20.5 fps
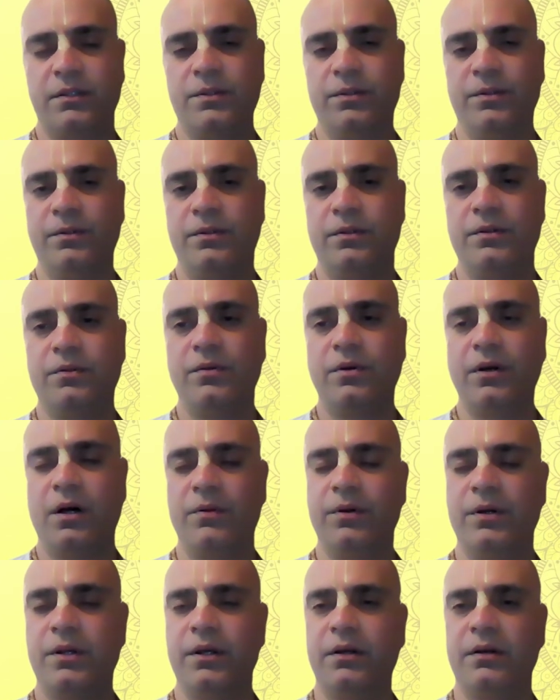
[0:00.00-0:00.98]
to
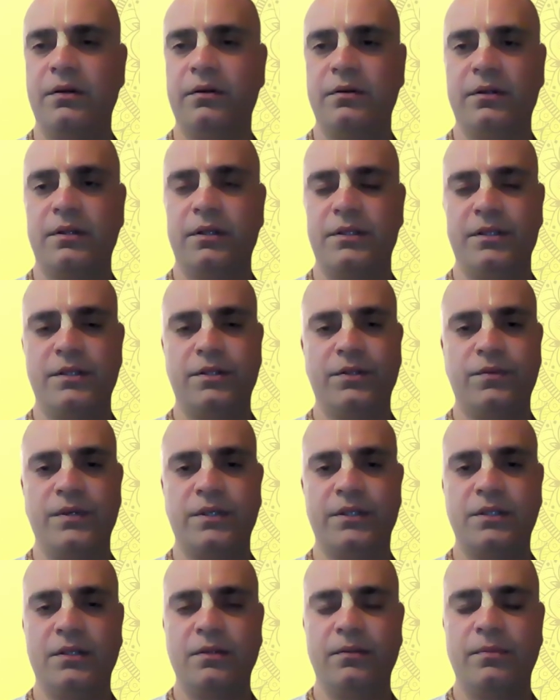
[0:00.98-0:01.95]
counter the
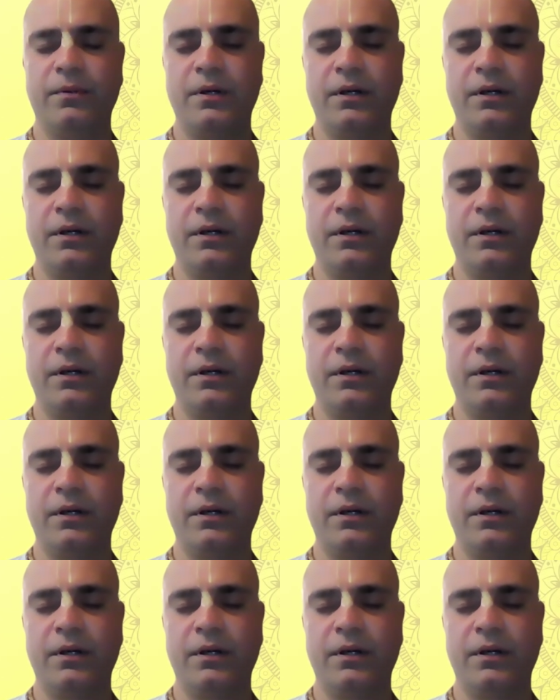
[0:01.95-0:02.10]
situation,